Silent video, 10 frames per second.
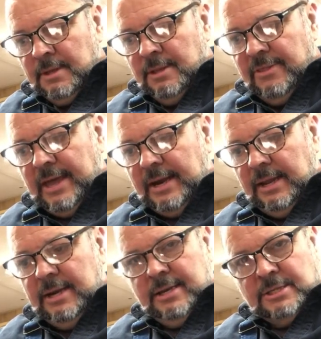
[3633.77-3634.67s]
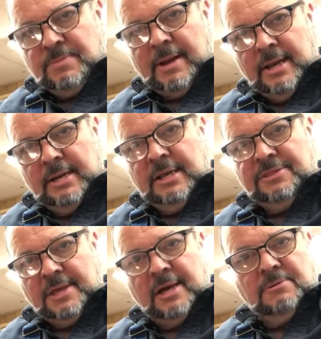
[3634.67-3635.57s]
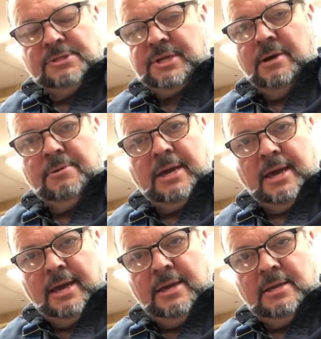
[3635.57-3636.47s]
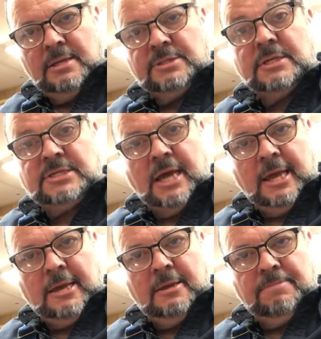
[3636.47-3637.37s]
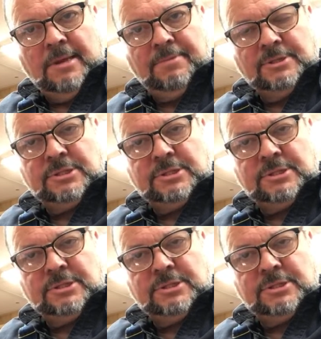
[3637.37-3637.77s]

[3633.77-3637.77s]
that in his mind he thought it was okay to take people's